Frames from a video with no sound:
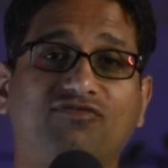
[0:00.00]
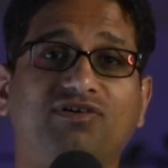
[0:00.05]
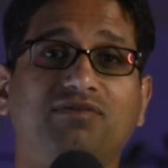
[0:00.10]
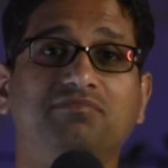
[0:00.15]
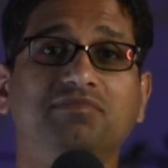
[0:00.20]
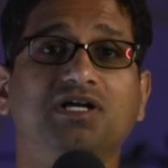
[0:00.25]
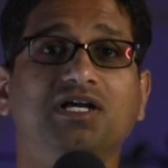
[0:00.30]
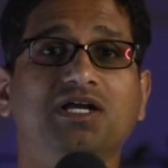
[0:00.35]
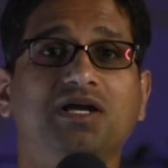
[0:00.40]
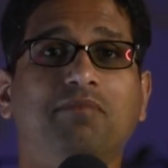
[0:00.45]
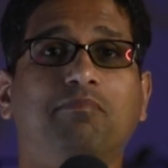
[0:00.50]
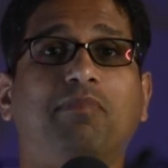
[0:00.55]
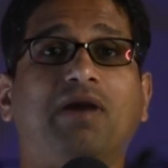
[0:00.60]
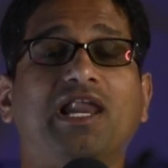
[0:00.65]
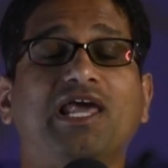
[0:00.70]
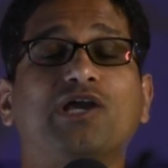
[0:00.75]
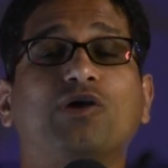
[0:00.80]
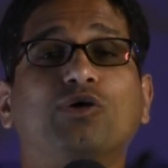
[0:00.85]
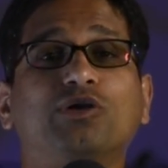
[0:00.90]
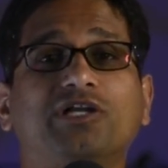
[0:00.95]
from
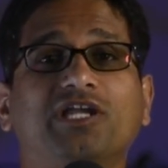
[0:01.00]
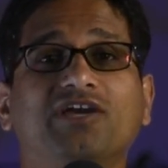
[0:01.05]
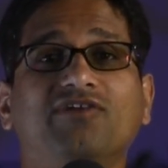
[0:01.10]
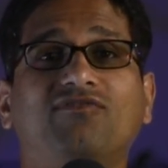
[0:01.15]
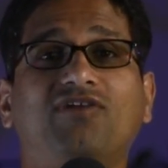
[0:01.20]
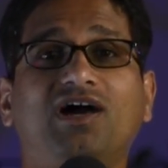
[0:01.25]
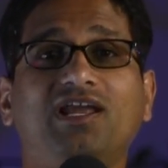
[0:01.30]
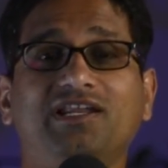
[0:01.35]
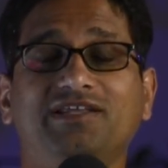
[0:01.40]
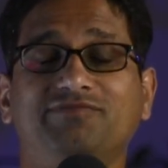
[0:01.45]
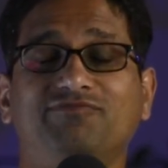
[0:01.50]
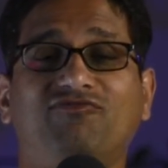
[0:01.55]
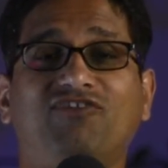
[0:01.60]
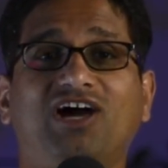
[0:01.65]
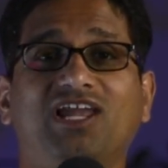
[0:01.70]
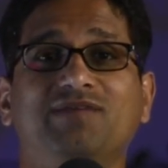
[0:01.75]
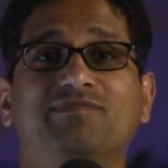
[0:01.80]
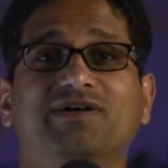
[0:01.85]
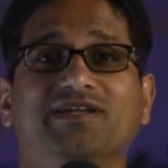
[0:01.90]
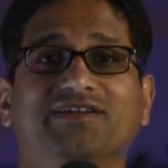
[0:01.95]
Malaikote
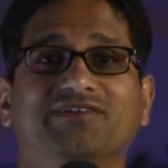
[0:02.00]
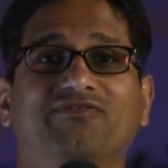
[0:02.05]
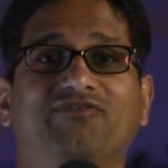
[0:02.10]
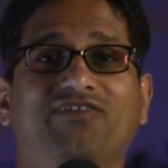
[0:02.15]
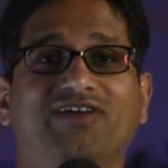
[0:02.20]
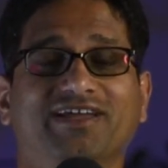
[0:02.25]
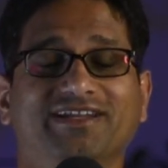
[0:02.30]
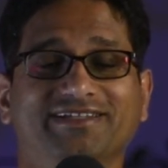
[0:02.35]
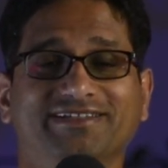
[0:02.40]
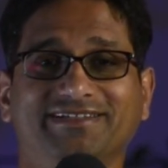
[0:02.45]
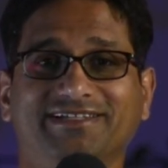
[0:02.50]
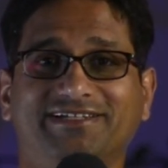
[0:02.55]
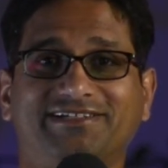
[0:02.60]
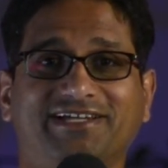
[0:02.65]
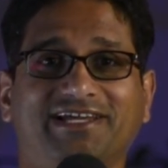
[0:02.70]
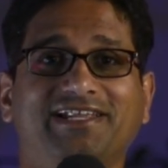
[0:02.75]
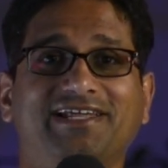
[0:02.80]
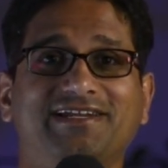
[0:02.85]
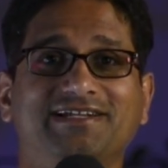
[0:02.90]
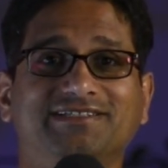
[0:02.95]
Valiban when in the
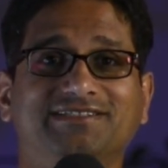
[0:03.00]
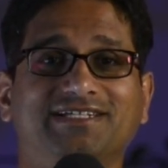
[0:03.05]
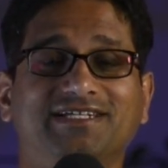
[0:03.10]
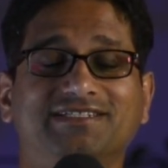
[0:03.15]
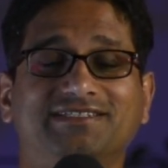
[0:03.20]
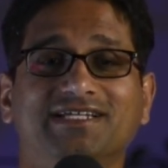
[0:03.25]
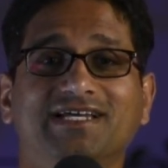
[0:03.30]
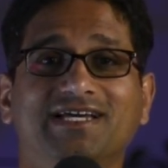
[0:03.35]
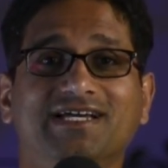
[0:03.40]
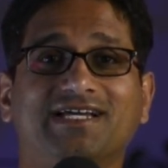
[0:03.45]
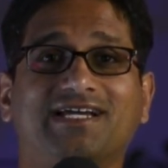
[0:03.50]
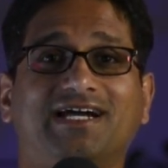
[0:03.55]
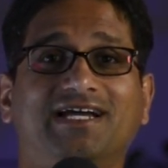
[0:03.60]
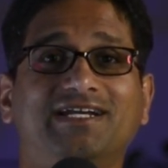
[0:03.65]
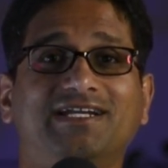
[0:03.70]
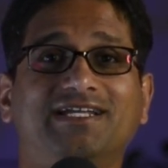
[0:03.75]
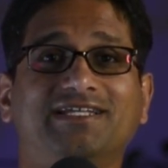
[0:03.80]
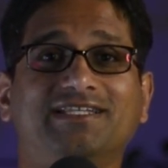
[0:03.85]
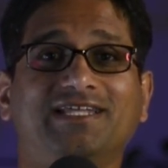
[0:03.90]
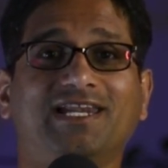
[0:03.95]
trailer it says,
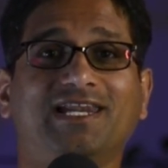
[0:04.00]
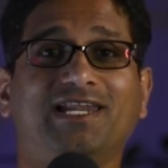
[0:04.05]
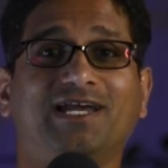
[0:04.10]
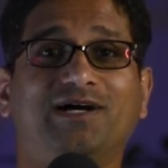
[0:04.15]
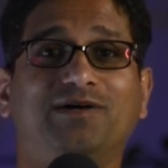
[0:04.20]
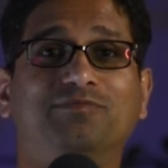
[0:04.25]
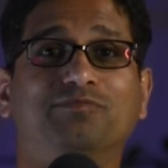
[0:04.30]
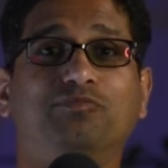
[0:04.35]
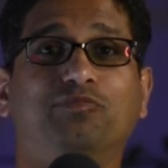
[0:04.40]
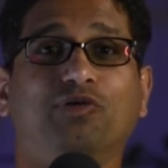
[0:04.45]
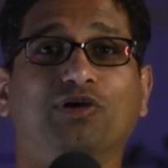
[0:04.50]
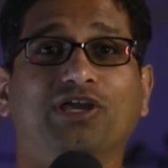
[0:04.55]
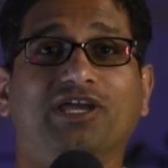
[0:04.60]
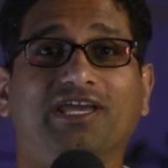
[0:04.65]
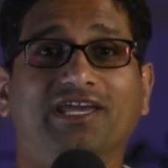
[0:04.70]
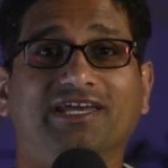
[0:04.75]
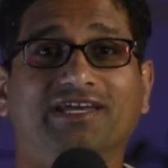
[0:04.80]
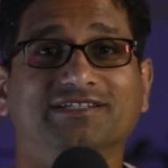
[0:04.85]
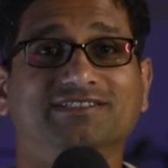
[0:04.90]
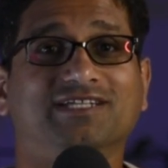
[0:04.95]
Kandadellam
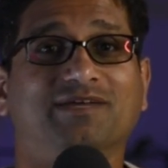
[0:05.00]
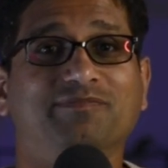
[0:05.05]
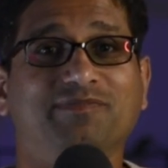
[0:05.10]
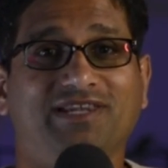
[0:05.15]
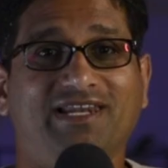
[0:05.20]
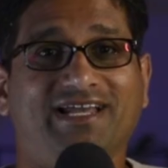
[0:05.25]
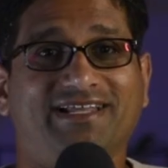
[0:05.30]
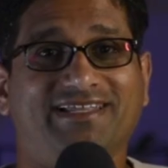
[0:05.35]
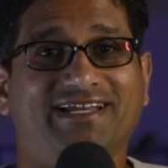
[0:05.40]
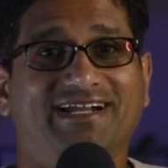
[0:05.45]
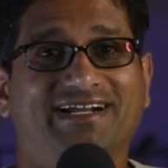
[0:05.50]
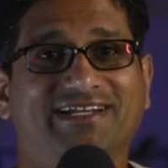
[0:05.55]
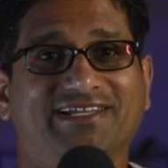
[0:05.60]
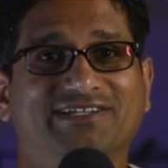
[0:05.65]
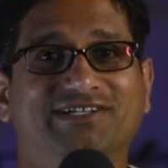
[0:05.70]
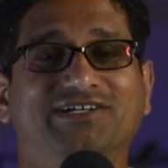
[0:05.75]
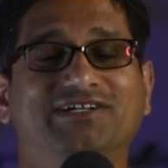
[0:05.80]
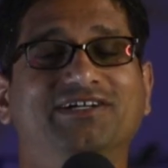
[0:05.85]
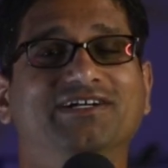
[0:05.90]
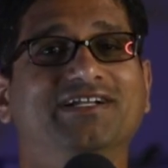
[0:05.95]
Poi, and something like that,
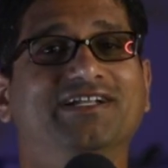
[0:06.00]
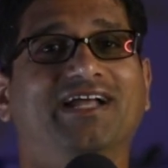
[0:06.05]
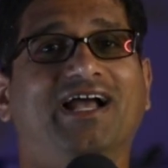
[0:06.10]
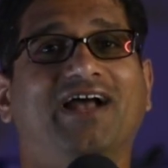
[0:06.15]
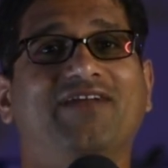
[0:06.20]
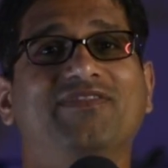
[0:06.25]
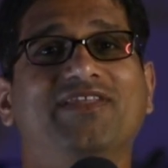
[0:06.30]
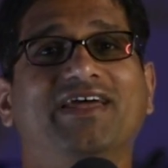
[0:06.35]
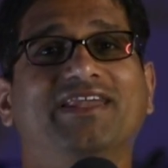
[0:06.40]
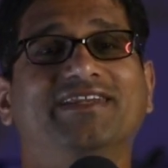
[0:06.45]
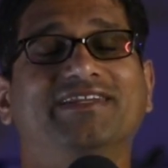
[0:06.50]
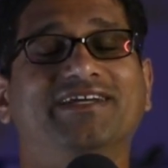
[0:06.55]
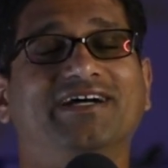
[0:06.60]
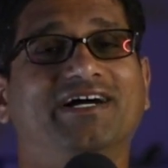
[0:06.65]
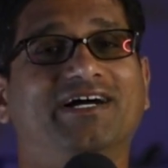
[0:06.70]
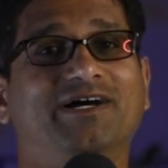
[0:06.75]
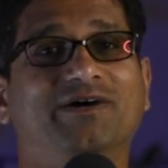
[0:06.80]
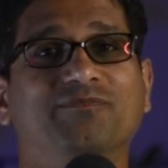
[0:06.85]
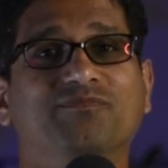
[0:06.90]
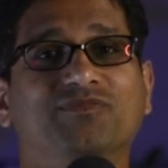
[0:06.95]
And then,
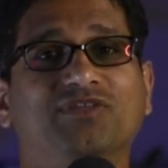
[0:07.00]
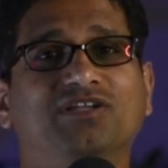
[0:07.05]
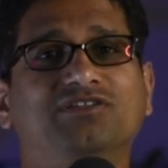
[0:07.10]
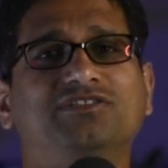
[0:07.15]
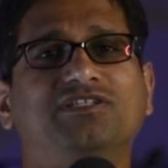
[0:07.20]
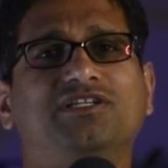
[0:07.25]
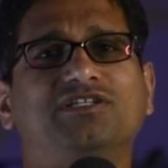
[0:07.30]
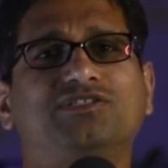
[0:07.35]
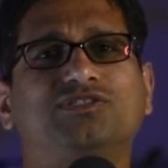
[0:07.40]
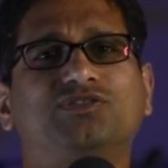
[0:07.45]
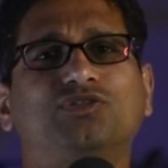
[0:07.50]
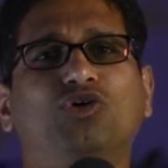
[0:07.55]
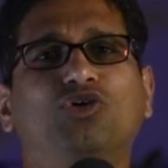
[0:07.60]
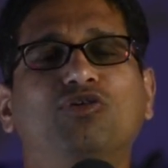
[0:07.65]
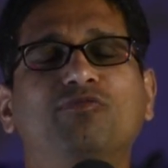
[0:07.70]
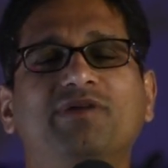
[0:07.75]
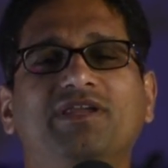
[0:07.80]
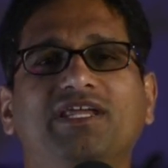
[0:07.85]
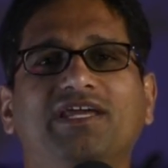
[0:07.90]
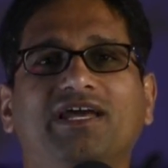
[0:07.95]
there are
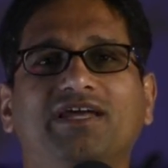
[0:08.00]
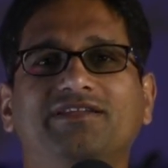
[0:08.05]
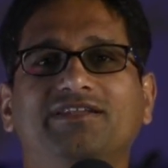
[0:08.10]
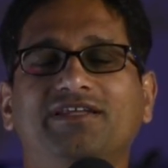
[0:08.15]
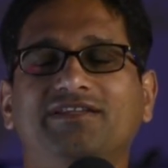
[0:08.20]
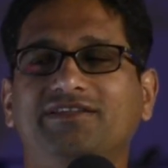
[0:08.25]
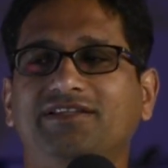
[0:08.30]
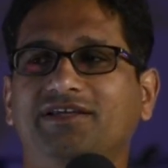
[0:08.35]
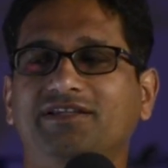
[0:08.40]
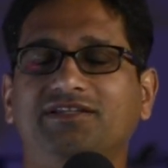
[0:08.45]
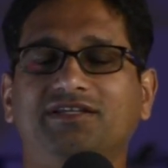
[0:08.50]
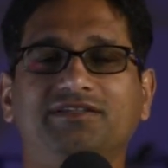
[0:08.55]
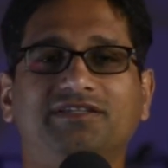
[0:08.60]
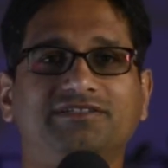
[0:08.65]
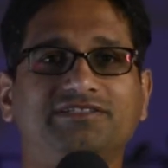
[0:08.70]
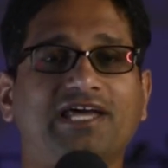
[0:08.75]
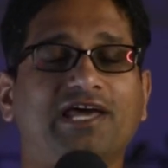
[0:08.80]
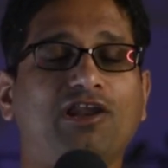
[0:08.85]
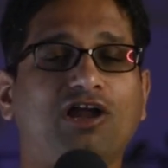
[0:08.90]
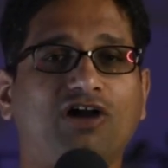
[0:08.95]
so many. And then the
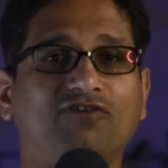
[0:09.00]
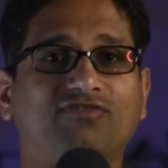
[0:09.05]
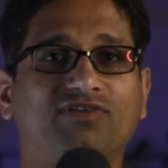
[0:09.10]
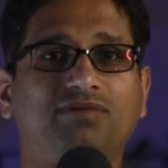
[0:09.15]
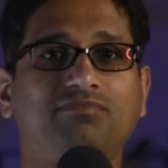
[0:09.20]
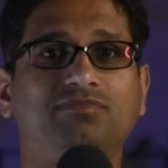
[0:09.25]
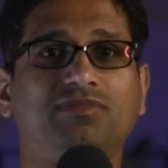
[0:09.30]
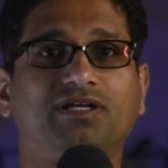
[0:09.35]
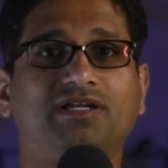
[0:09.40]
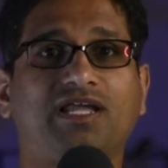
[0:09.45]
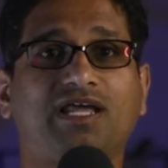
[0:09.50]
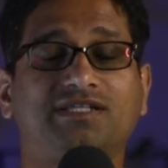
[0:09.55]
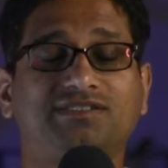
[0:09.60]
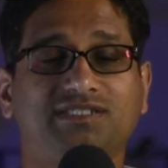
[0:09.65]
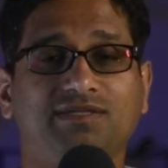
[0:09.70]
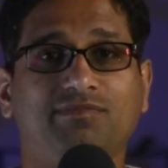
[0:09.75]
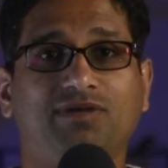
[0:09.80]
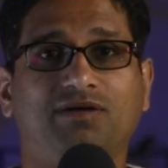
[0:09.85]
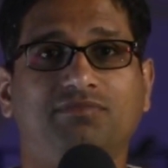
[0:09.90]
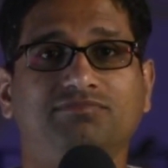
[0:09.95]
dialogue from
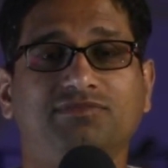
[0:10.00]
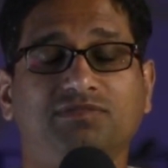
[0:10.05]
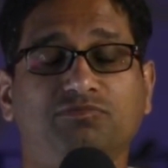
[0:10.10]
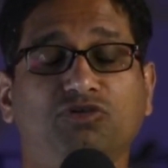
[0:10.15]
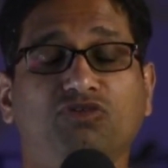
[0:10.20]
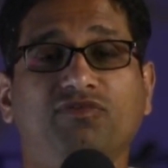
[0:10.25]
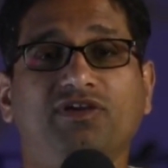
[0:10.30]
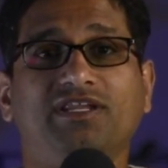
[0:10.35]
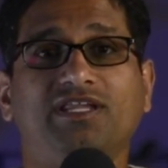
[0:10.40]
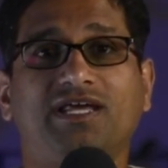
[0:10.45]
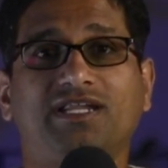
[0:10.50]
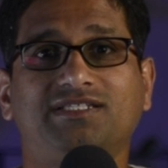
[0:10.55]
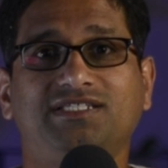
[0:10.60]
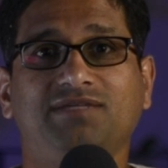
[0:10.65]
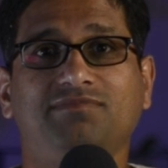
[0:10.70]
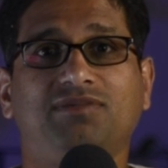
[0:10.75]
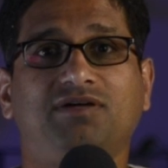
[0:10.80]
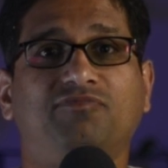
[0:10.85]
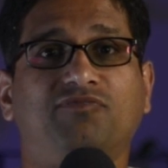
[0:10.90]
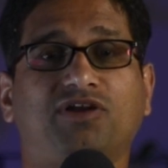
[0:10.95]
Narasimham, the movie
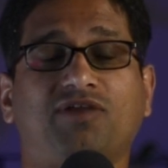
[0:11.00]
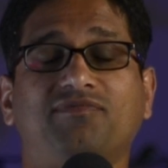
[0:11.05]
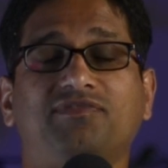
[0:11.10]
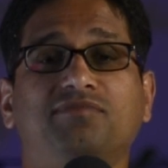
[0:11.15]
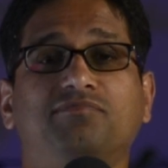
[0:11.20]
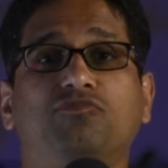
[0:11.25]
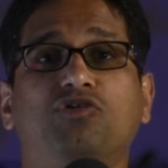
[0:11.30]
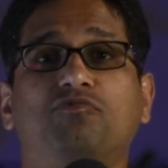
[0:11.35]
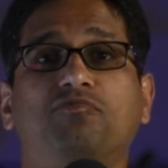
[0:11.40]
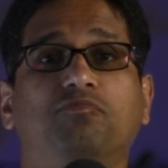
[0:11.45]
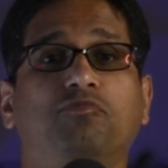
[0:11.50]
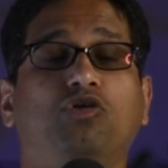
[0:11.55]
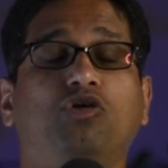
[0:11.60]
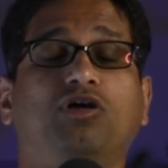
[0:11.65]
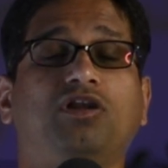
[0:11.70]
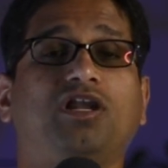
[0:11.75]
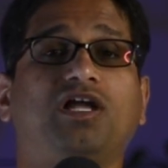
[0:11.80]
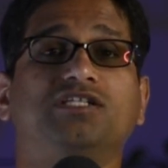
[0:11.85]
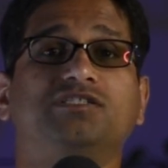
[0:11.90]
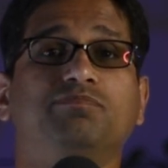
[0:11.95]
Narasimham, one of the
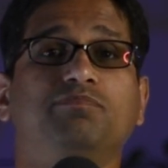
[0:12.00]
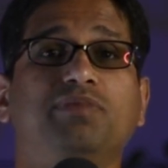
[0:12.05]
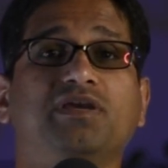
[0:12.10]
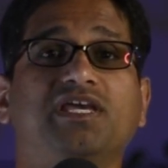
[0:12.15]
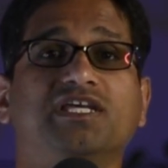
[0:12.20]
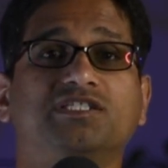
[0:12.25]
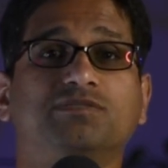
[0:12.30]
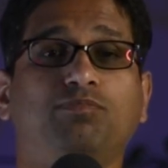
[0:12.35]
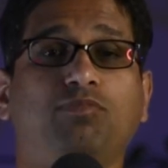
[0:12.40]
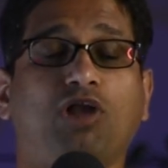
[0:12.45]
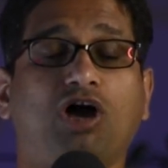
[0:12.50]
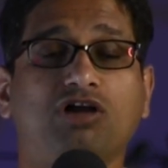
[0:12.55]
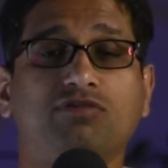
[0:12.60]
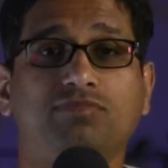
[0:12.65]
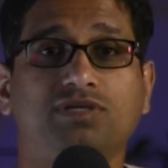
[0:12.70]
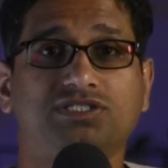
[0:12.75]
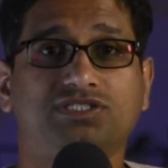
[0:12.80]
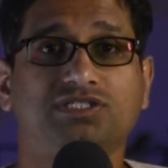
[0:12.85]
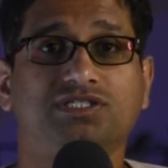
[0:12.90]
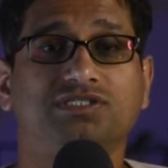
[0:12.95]
Mohanlal's biggest
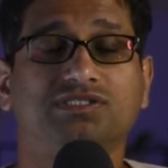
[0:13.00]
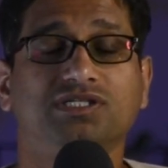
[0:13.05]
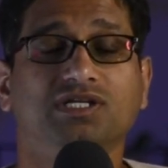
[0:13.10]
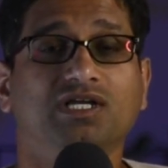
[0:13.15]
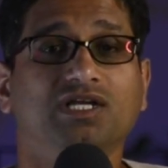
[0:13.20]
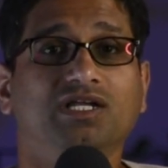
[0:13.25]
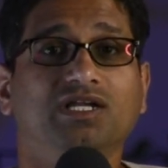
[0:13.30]
blockbusters.